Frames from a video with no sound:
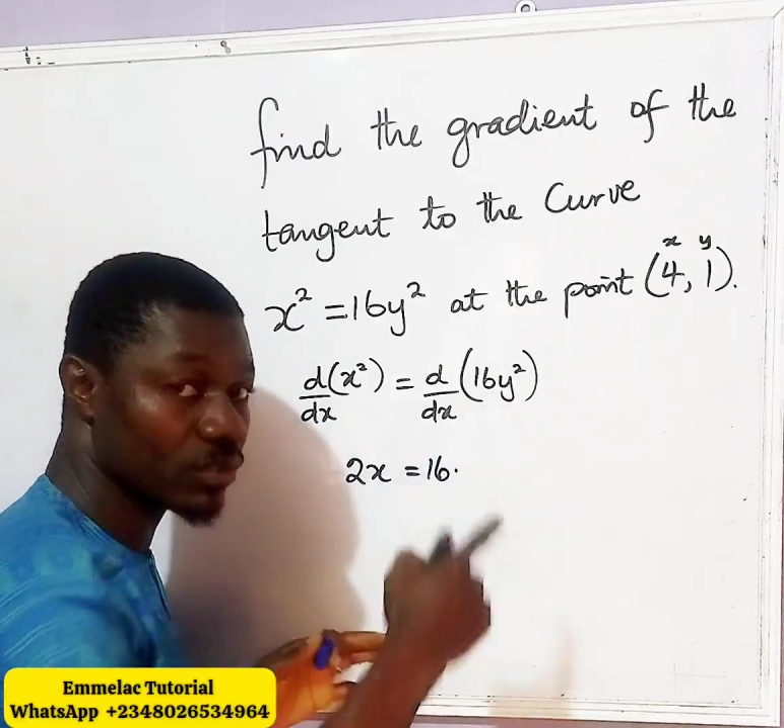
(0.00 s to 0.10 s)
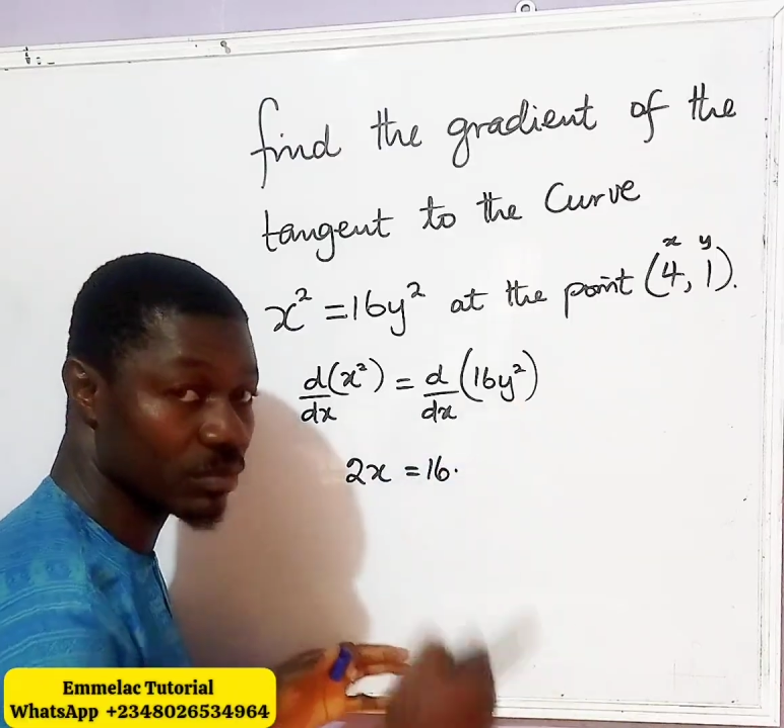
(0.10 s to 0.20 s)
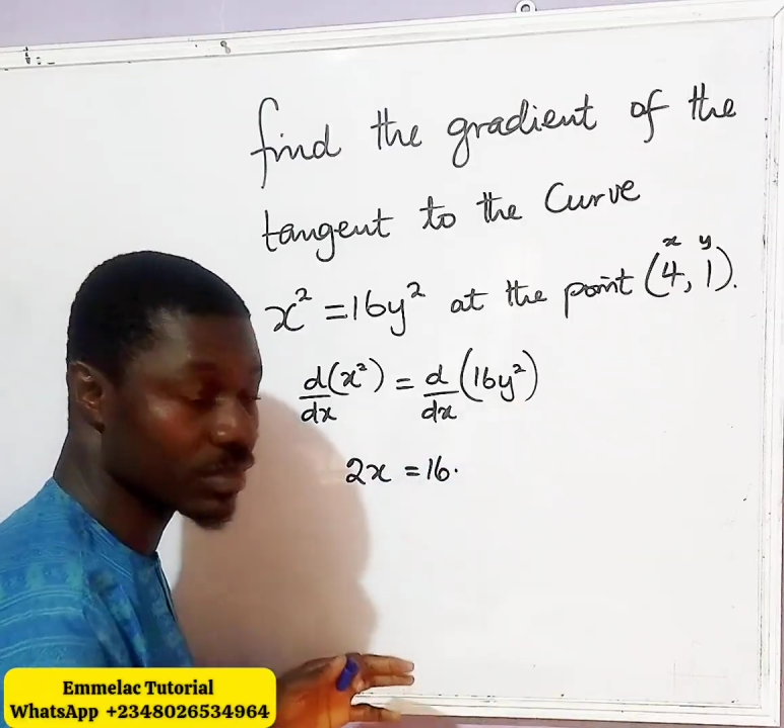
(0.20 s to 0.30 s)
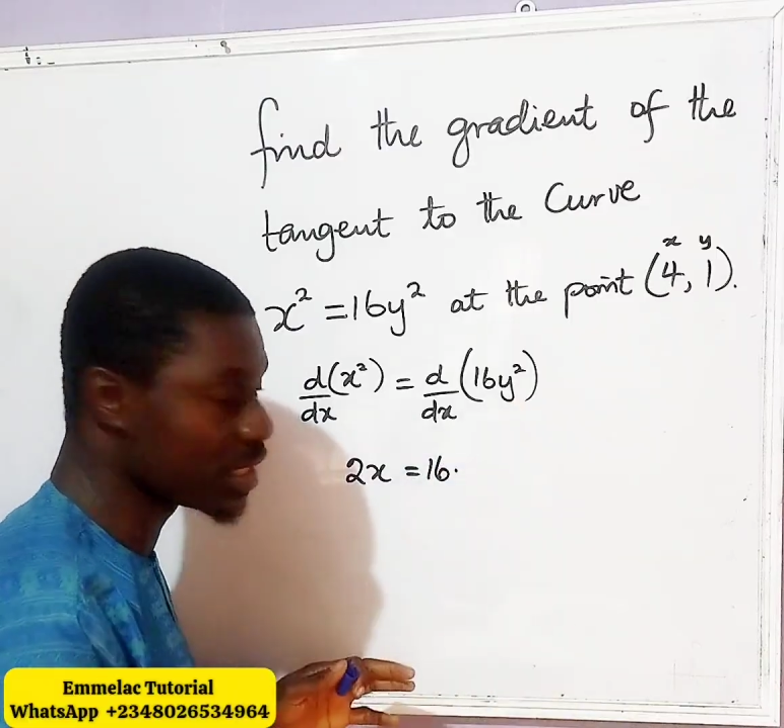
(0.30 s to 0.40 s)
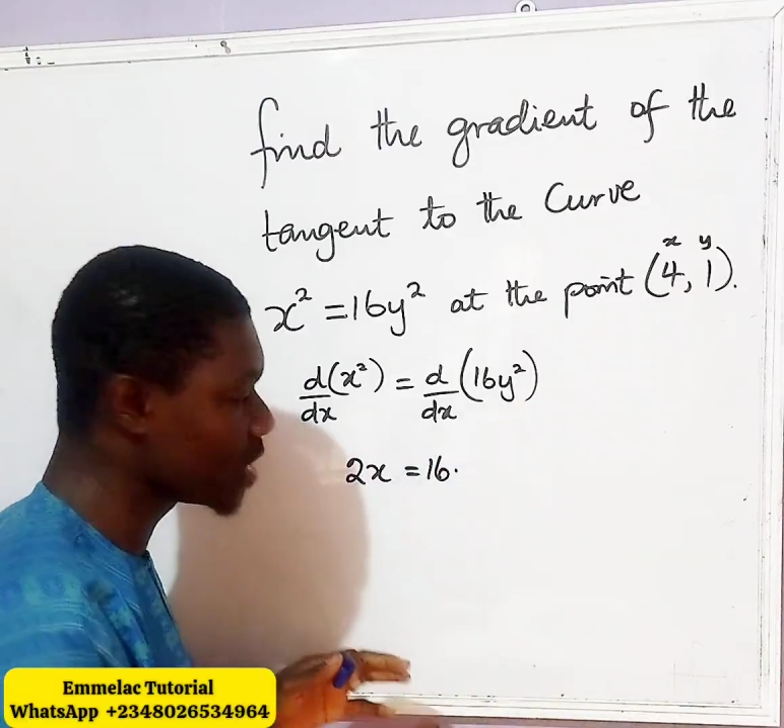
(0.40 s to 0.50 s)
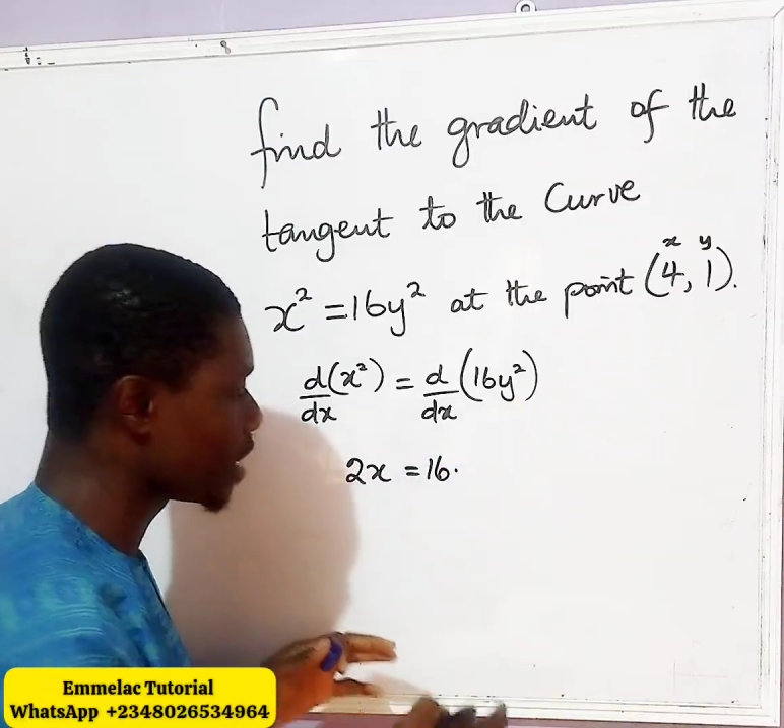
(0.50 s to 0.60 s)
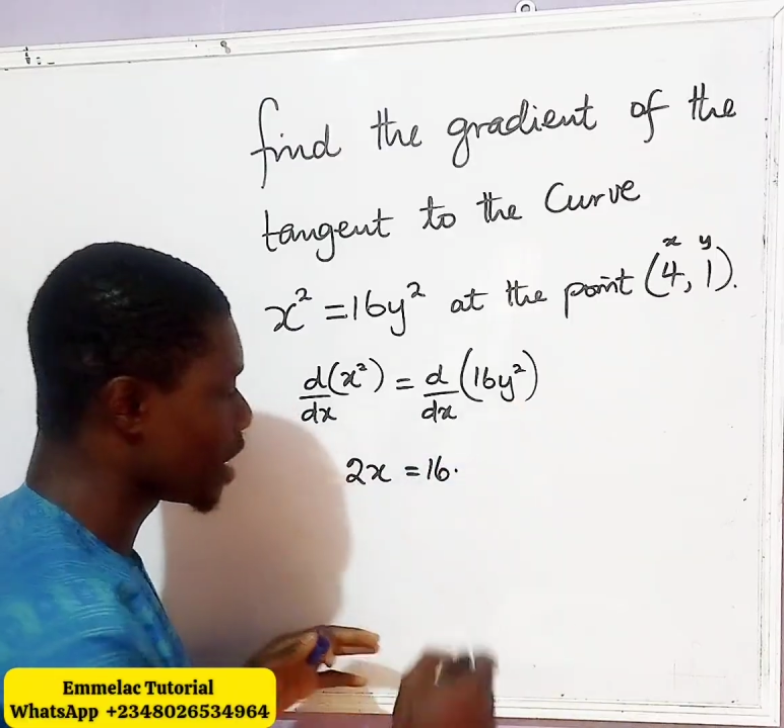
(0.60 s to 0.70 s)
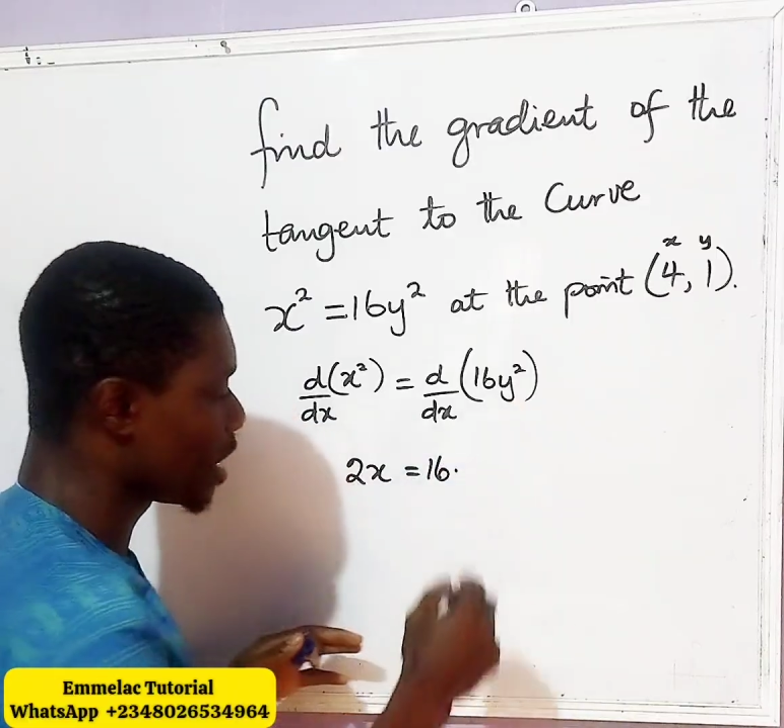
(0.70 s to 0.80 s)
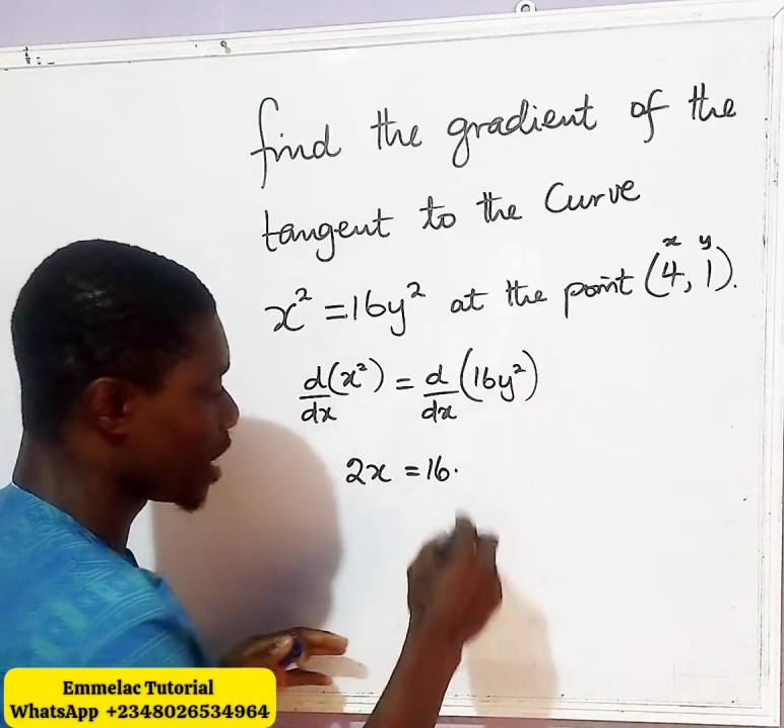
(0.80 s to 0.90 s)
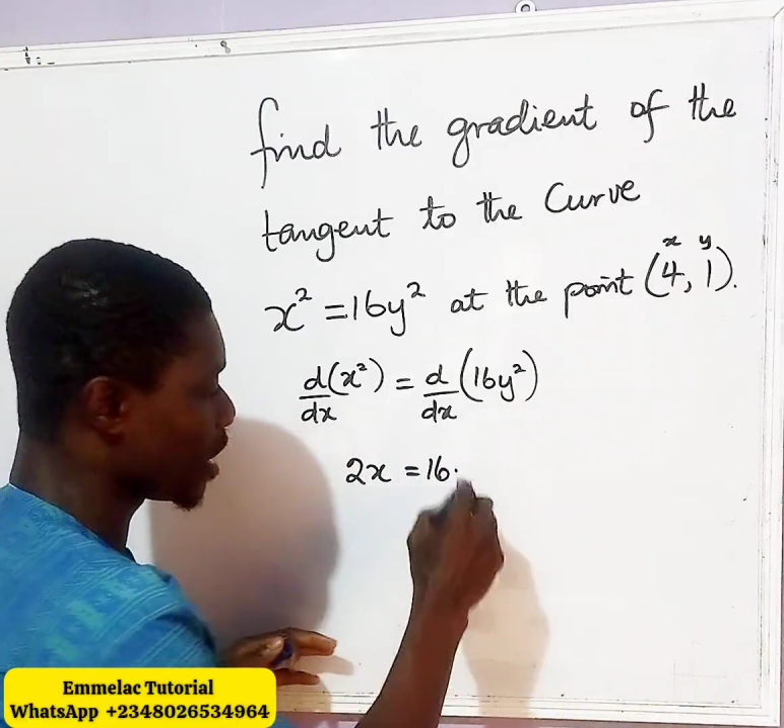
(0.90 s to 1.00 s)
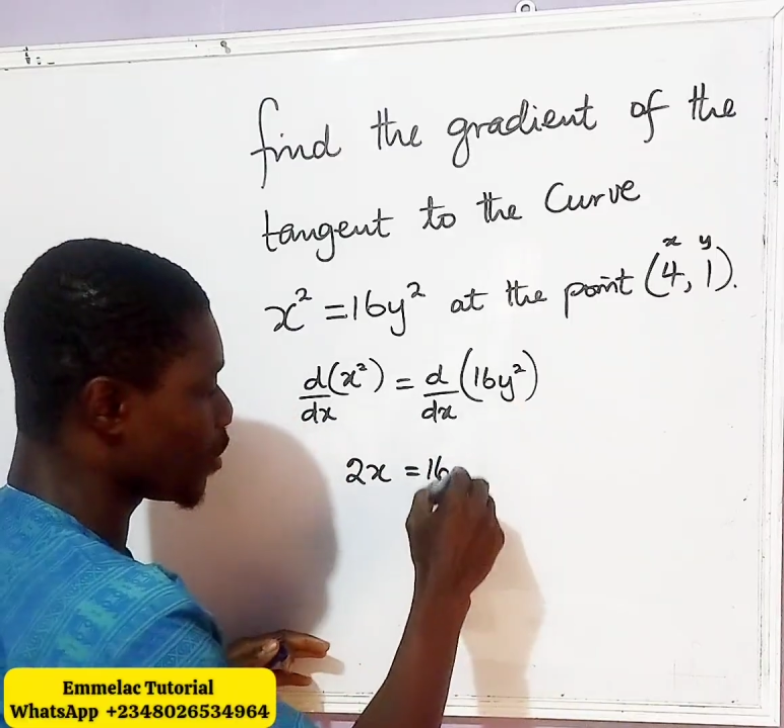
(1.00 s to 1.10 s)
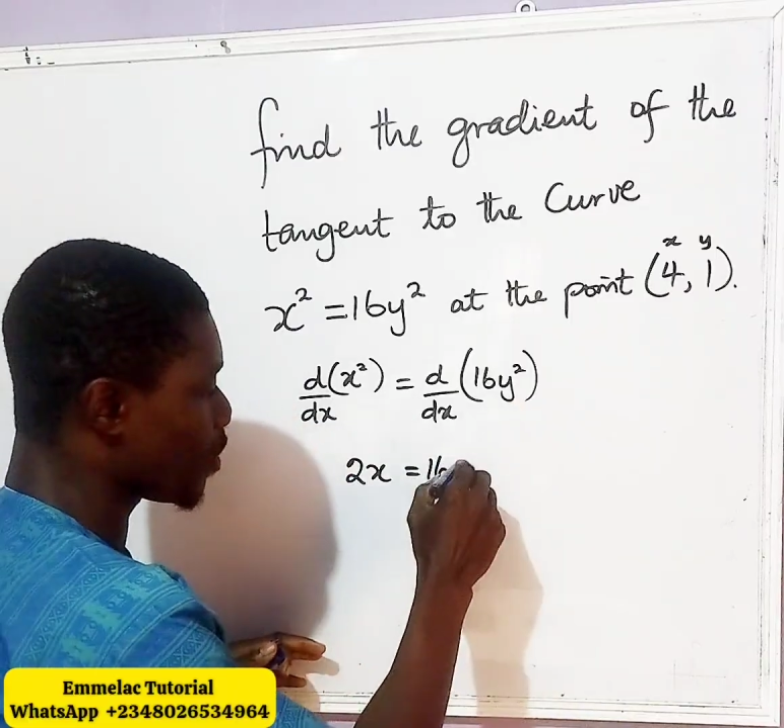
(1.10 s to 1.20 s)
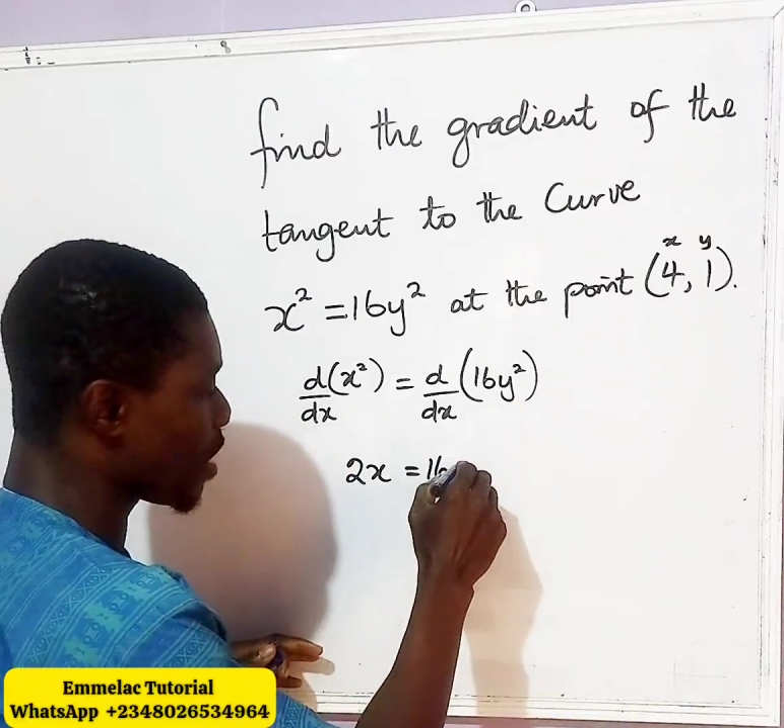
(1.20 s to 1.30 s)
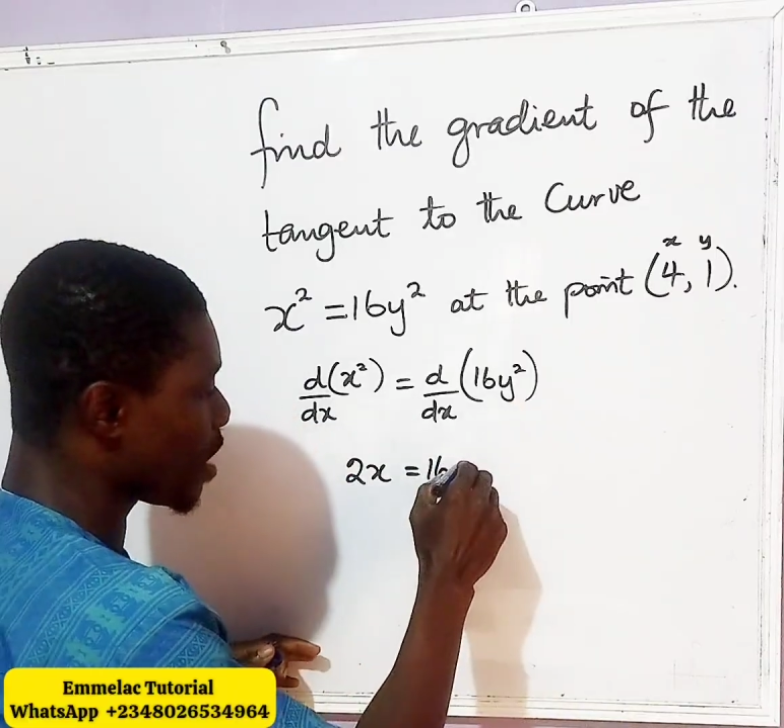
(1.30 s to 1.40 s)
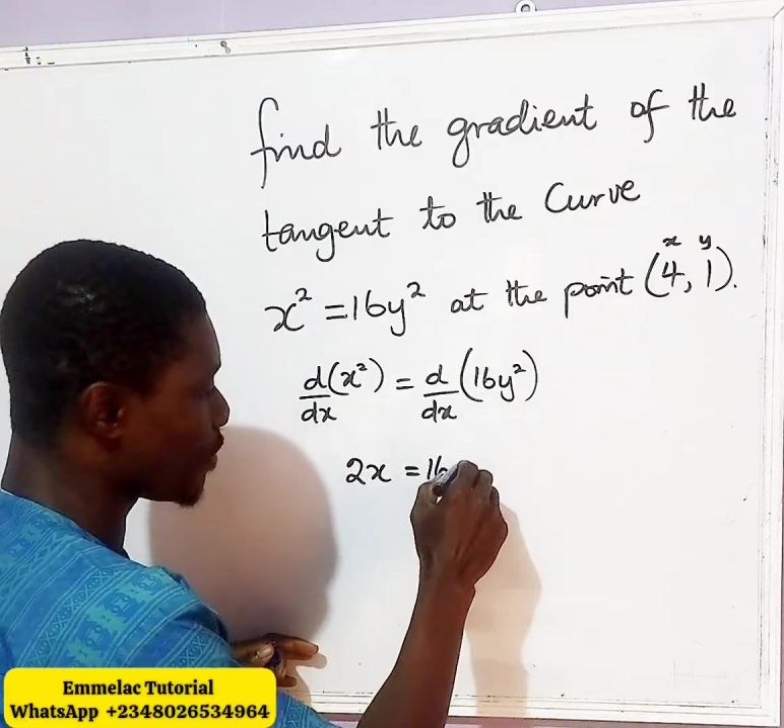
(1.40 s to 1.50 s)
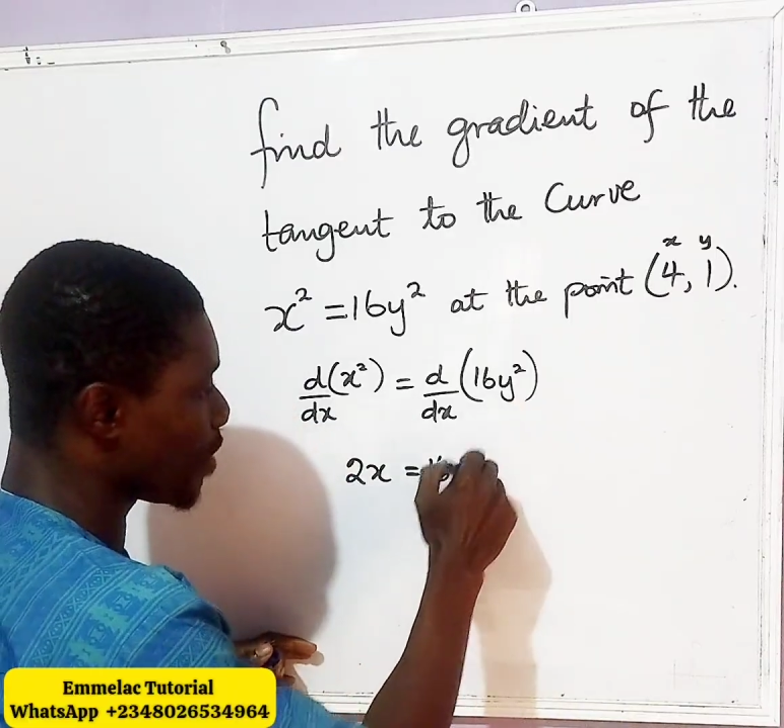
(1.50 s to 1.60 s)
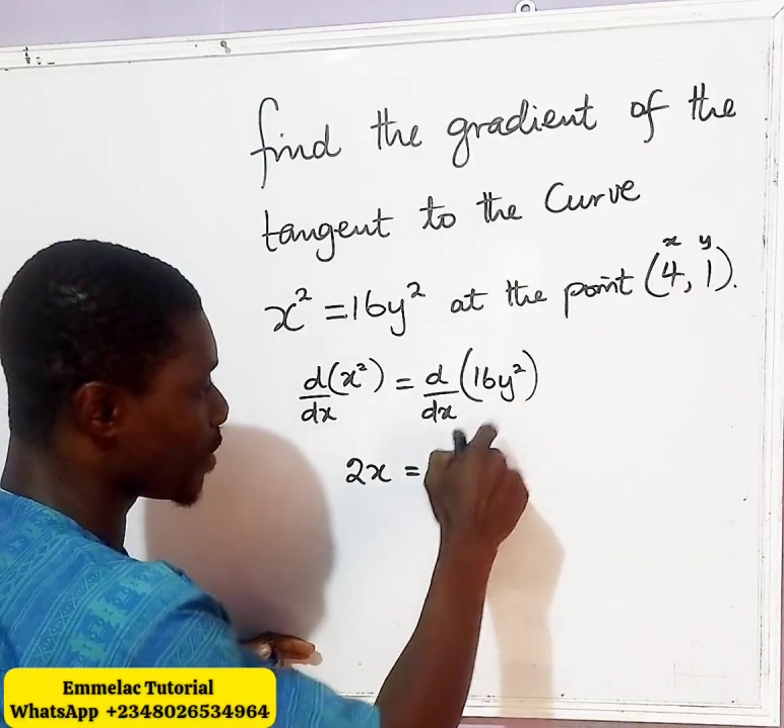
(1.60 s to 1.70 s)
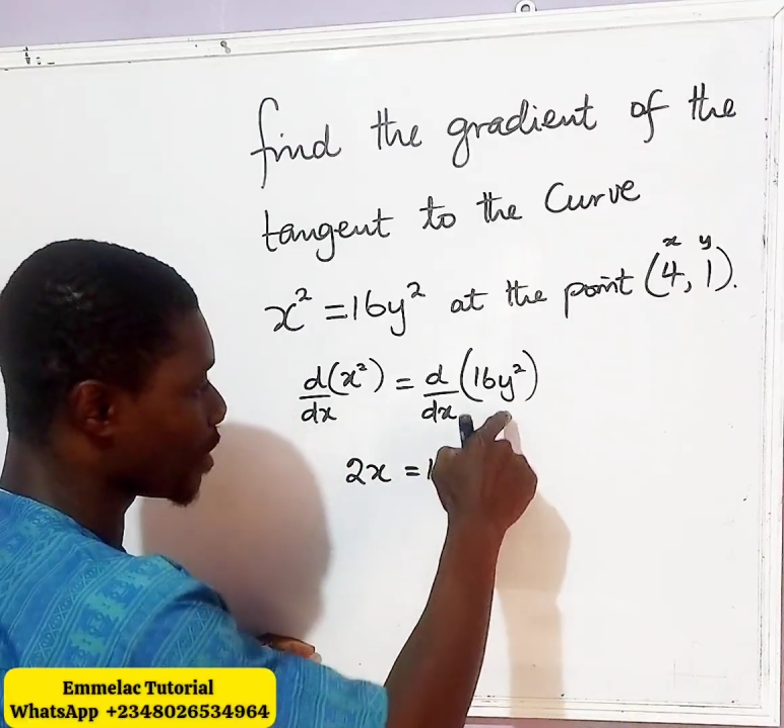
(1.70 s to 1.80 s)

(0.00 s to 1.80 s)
normally, you have,